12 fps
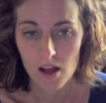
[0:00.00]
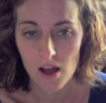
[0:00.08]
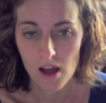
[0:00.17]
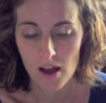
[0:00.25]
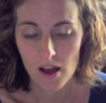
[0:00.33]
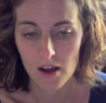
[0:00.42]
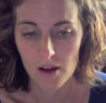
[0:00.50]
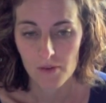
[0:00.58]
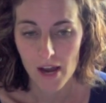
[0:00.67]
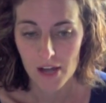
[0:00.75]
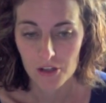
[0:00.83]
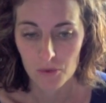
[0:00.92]

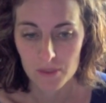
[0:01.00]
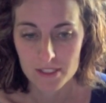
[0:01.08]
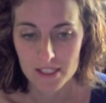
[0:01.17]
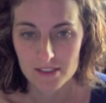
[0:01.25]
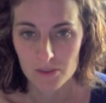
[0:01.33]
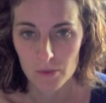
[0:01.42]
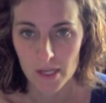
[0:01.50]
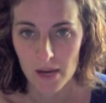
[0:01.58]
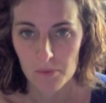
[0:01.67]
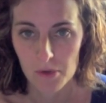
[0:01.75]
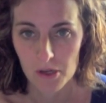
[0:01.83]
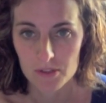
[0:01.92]
I know what days of the week I
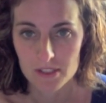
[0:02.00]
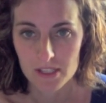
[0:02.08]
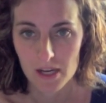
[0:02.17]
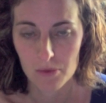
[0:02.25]
post.